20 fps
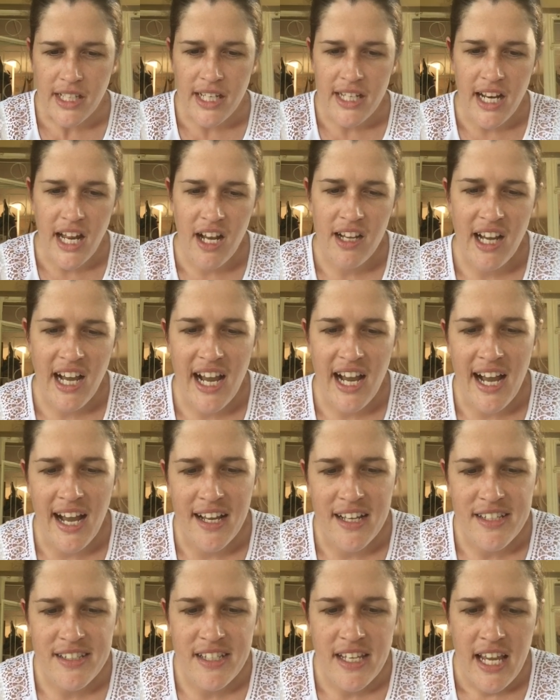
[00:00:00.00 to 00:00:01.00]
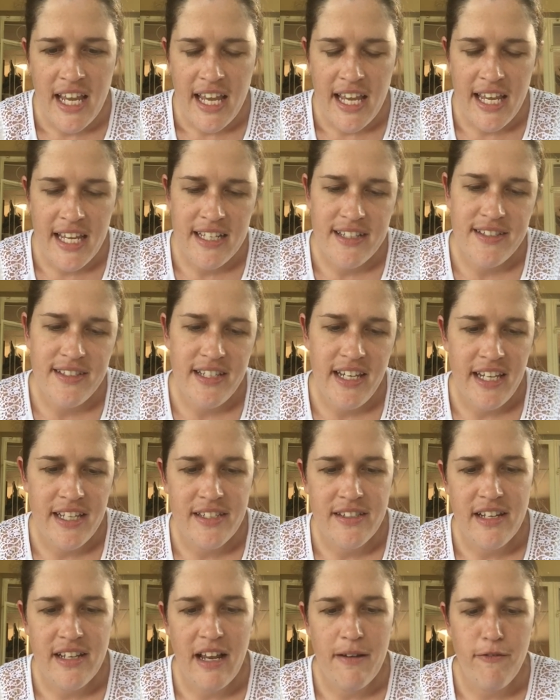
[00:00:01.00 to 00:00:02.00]
Now, guys, it
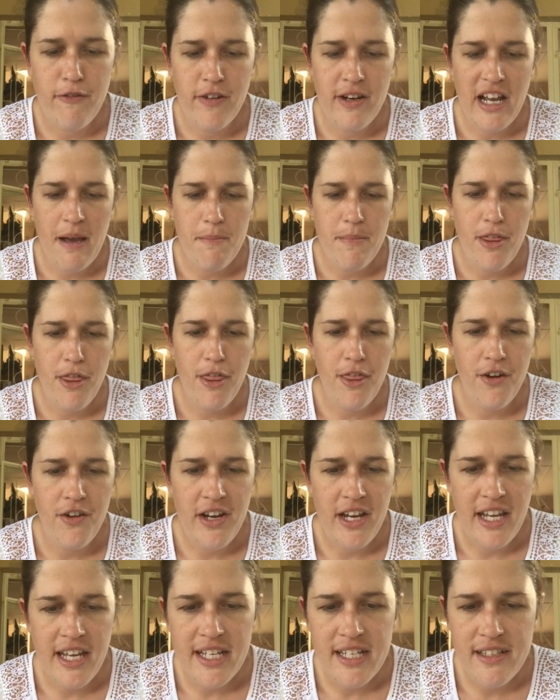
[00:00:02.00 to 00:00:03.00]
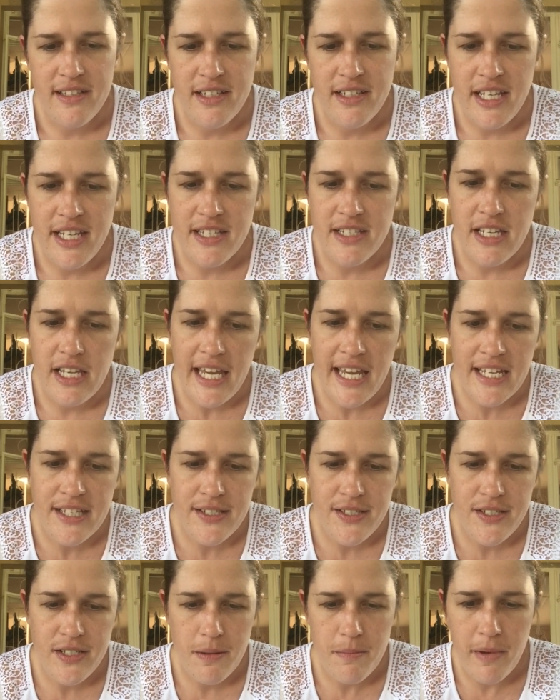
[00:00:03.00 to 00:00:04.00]
says, now for number 3, it says
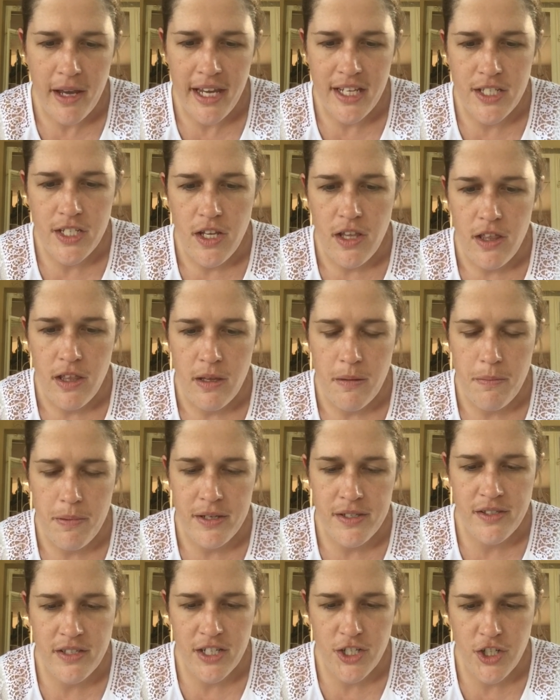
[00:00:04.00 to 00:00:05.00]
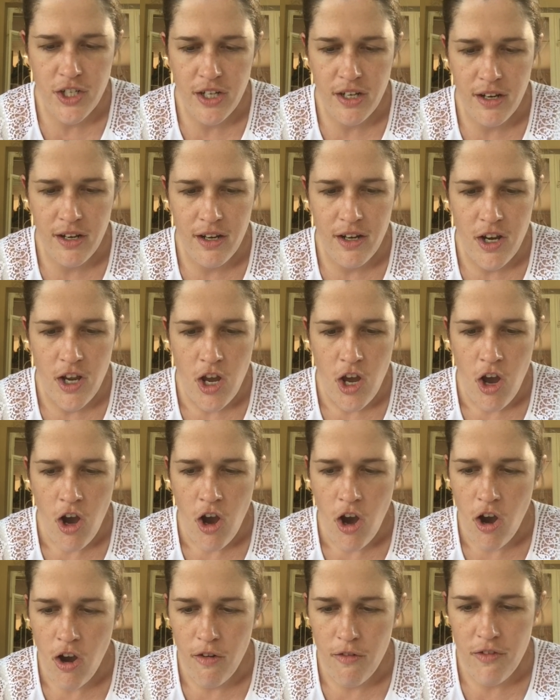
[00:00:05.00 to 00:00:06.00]
estimate the position
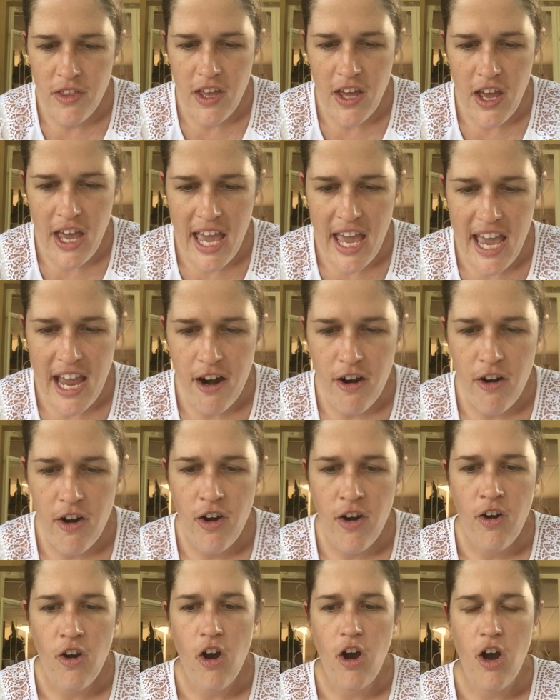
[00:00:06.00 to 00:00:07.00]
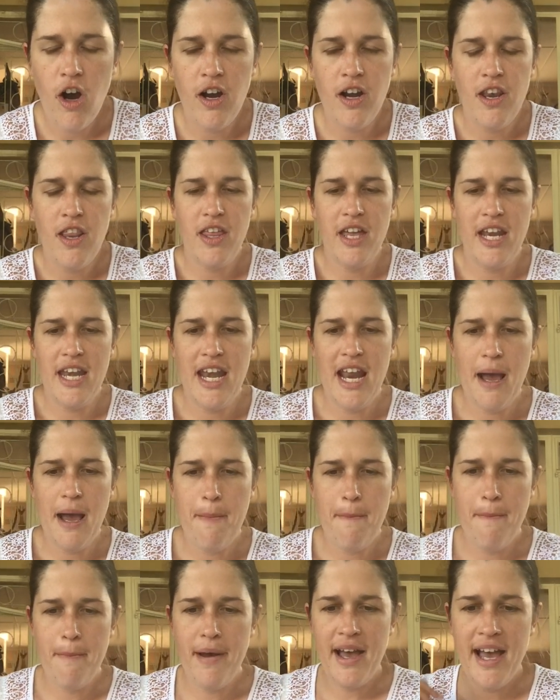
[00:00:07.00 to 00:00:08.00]
of the arrow on the
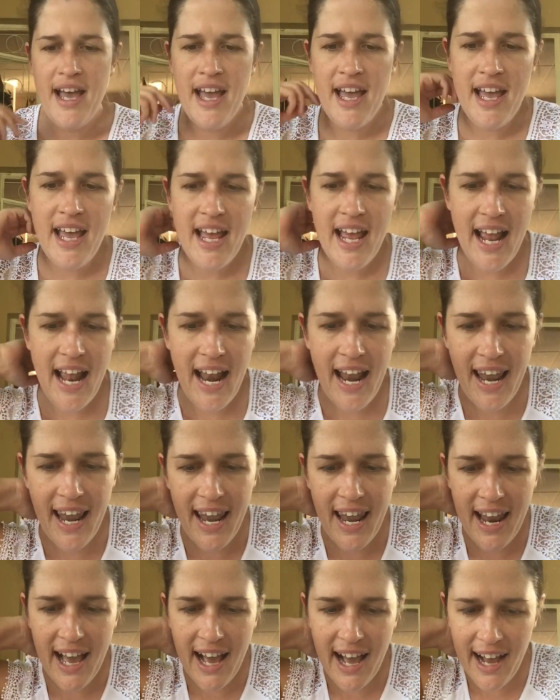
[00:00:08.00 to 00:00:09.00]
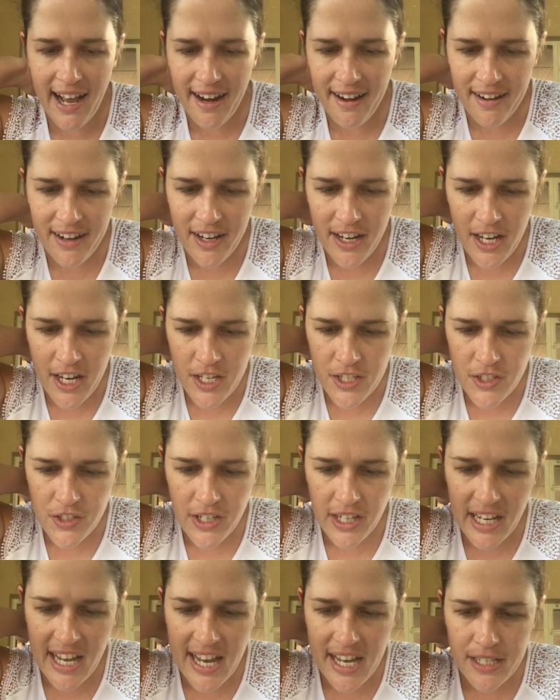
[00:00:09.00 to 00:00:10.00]
number line.
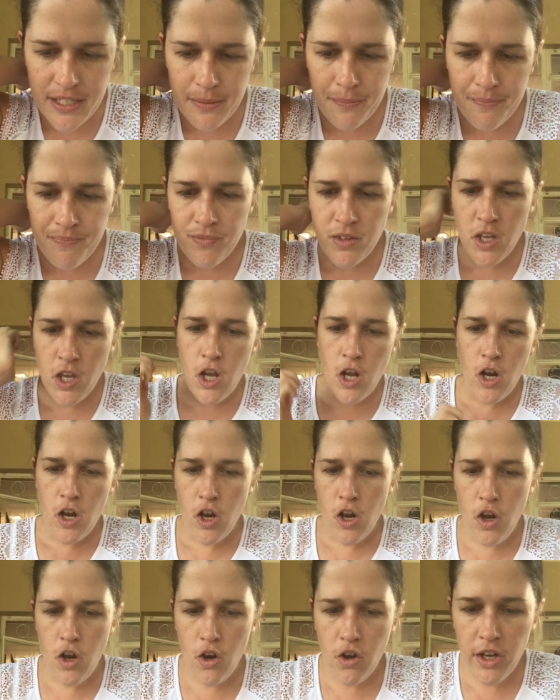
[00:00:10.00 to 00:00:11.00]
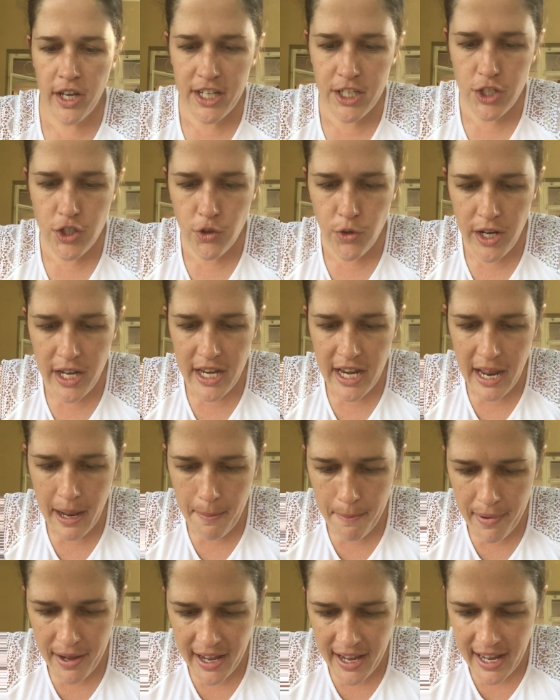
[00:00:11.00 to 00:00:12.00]
So, guys, look at your
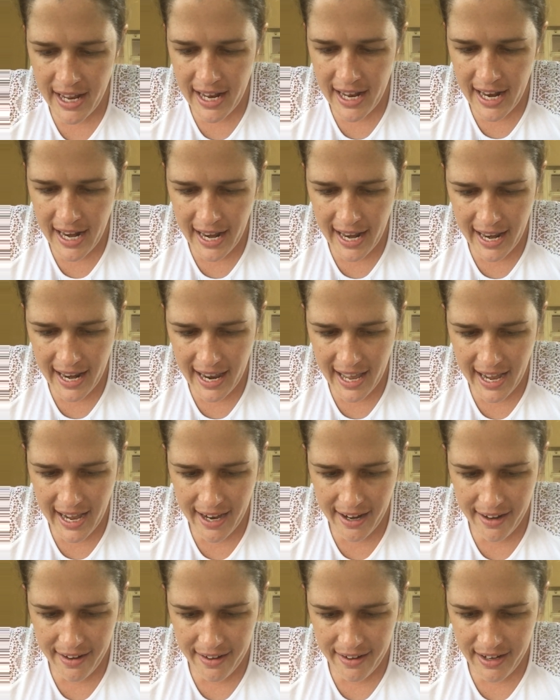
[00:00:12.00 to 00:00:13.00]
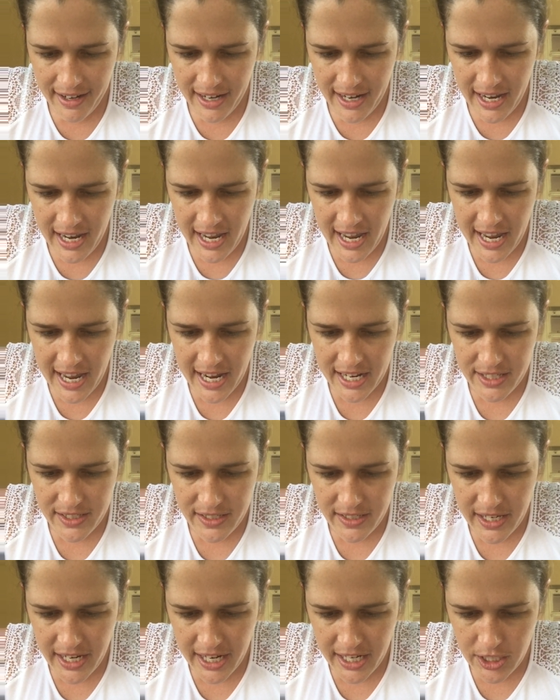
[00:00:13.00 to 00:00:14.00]
number line and
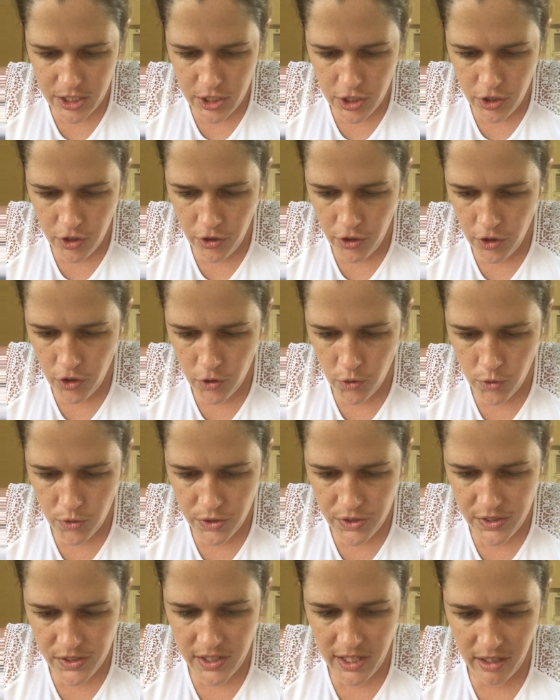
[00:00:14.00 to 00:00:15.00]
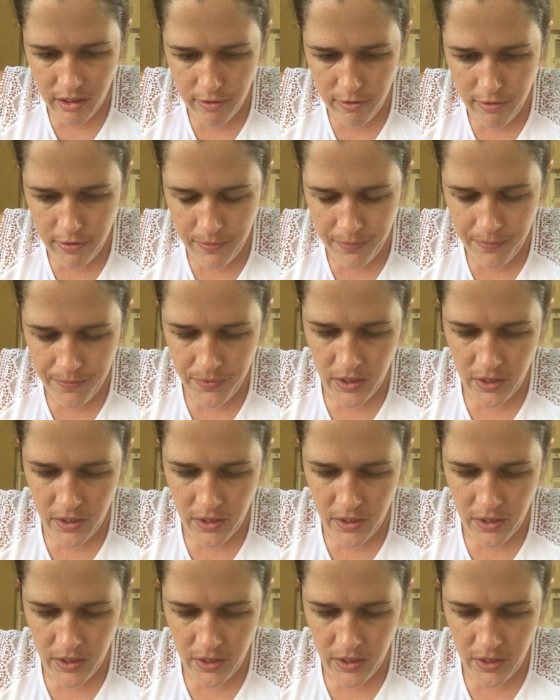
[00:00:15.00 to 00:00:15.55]
say to yourself,